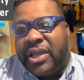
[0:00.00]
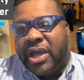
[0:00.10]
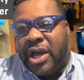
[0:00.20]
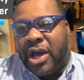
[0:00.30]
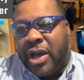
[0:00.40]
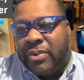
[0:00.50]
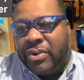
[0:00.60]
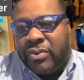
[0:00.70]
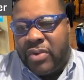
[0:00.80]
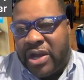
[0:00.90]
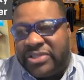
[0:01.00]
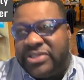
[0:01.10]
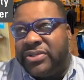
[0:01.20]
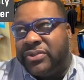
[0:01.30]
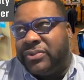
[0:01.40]
um, who wants
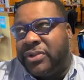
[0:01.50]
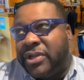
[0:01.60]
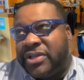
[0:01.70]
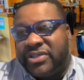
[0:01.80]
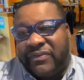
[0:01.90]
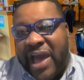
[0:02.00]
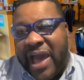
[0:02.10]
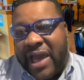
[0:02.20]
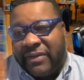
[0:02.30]
to survive.